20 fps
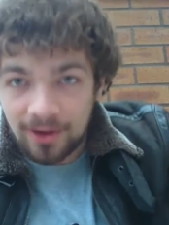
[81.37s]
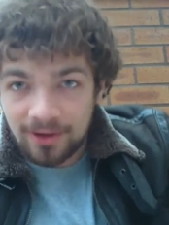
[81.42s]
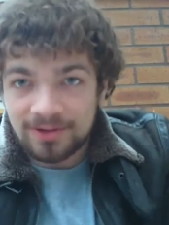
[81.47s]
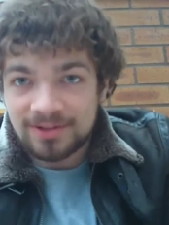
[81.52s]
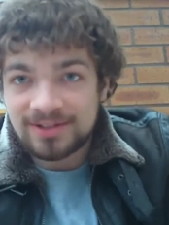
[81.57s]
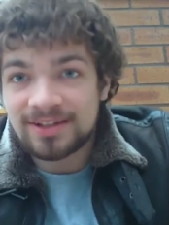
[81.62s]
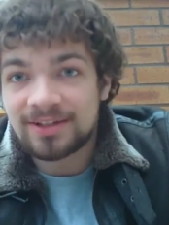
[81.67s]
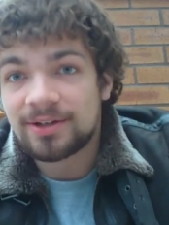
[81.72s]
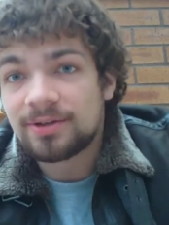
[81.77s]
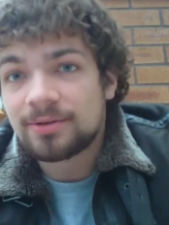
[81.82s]

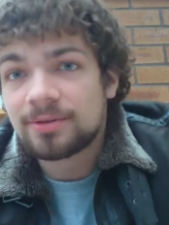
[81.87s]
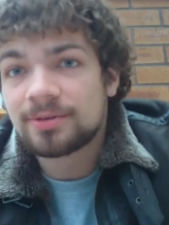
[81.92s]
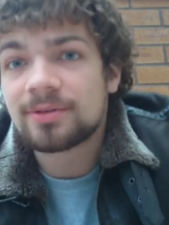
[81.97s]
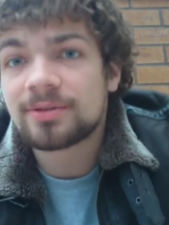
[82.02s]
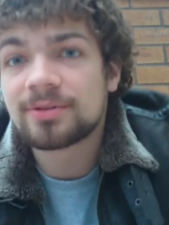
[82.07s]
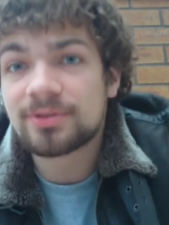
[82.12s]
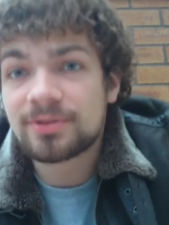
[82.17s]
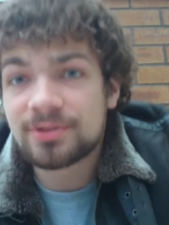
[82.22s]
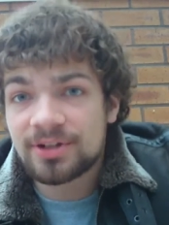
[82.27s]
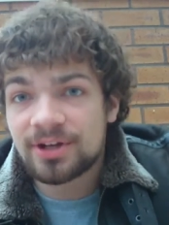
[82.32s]
Also,
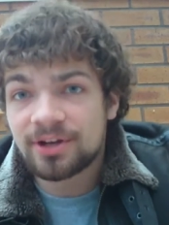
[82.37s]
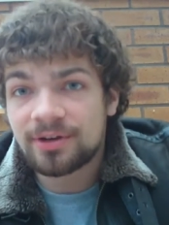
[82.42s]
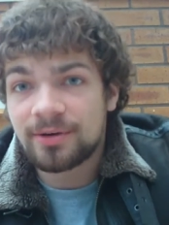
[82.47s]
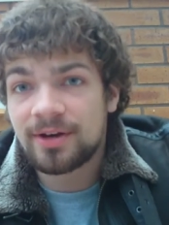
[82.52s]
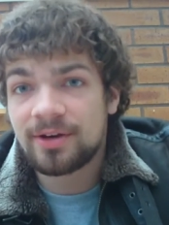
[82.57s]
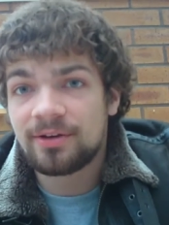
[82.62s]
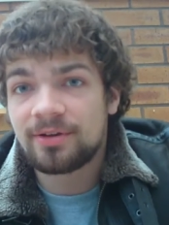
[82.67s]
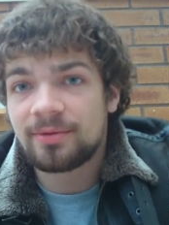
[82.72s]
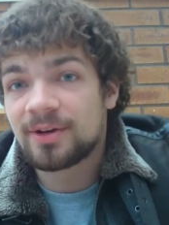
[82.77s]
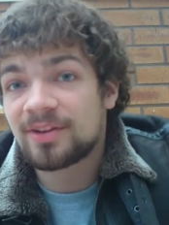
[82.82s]
Joe, I
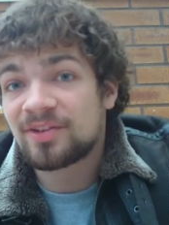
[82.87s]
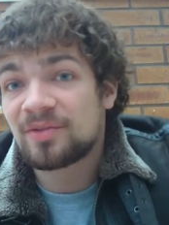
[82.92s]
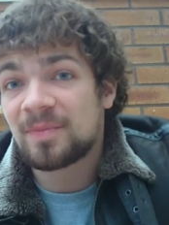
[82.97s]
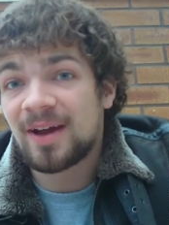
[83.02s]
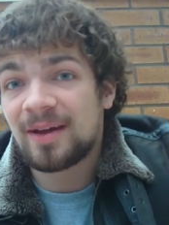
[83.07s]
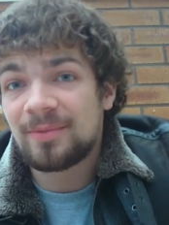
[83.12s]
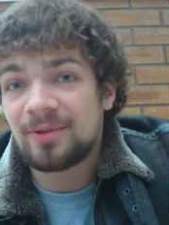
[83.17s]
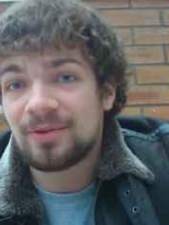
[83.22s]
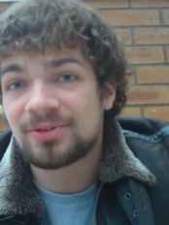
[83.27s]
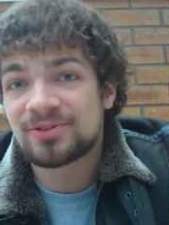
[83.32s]
know you wanted to
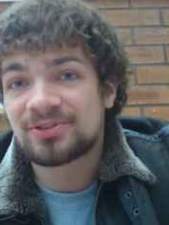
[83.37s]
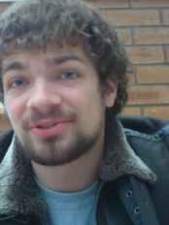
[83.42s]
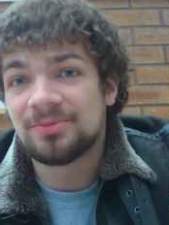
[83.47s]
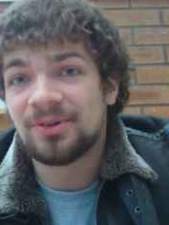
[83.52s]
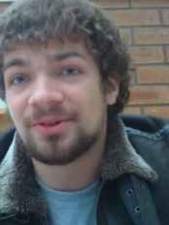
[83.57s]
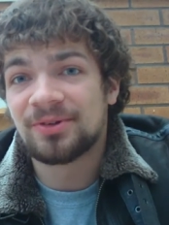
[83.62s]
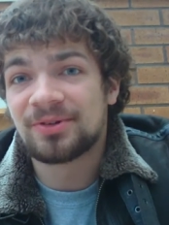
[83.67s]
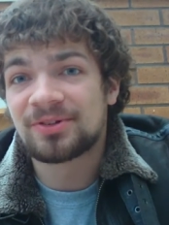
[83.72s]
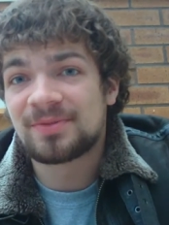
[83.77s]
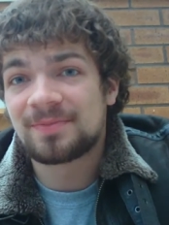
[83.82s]
buy me awesome
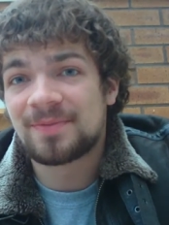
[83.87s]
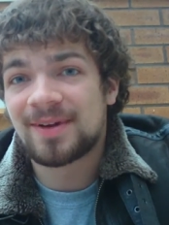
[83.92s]
noughts,